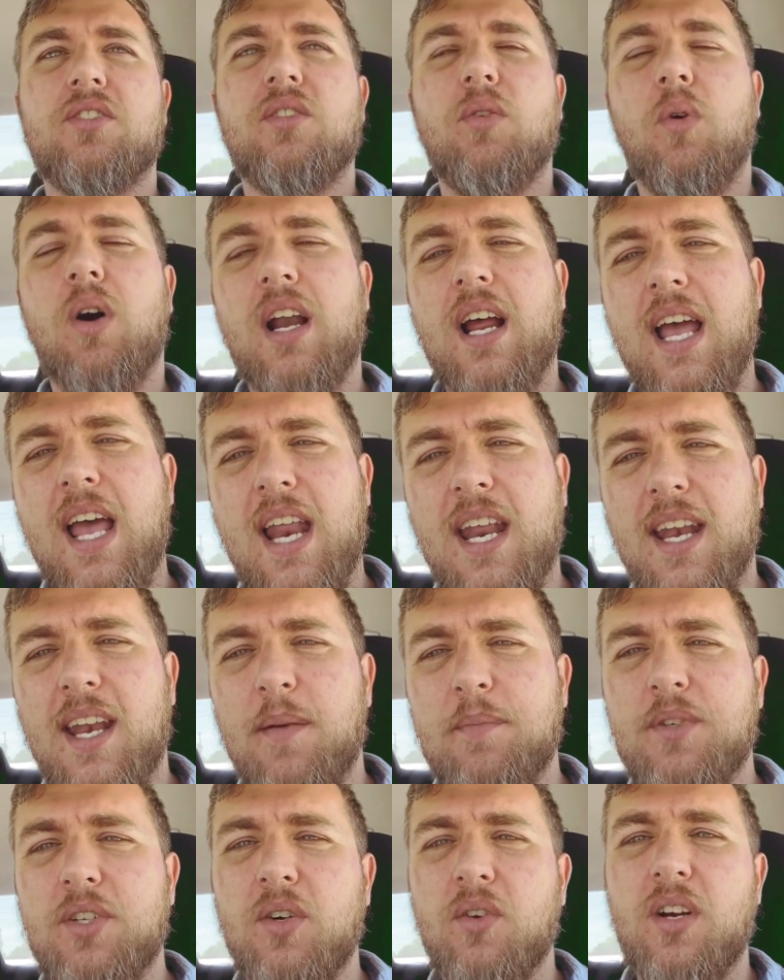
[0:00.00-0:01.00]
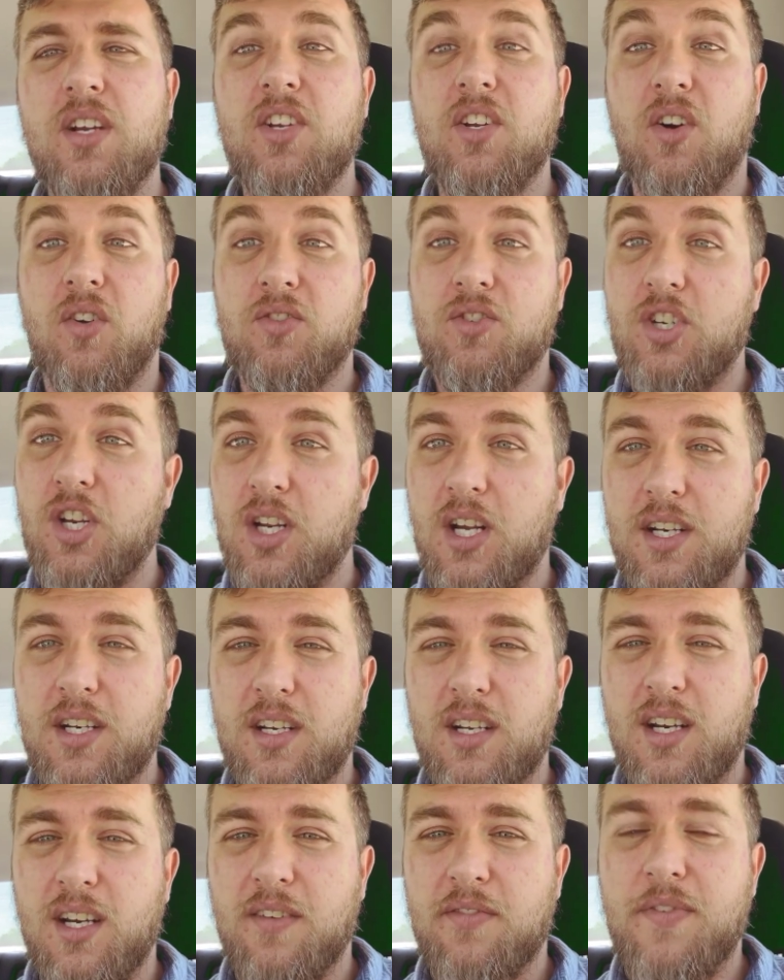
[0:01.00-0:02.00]
So what I ended up doing, you
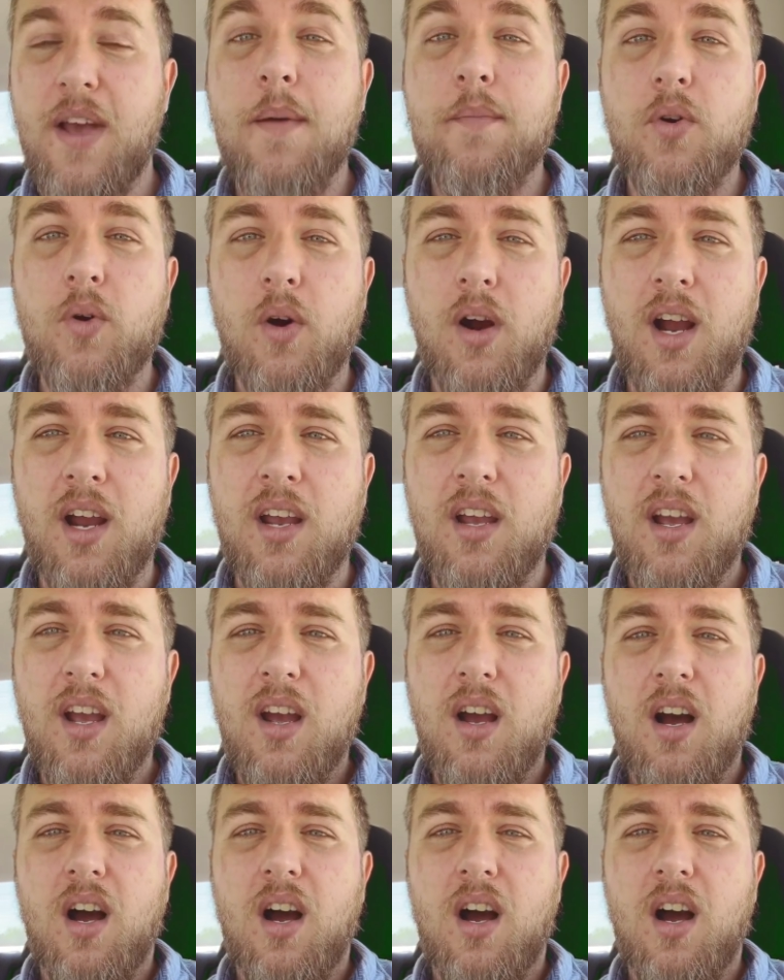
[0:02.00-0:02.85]
know, February,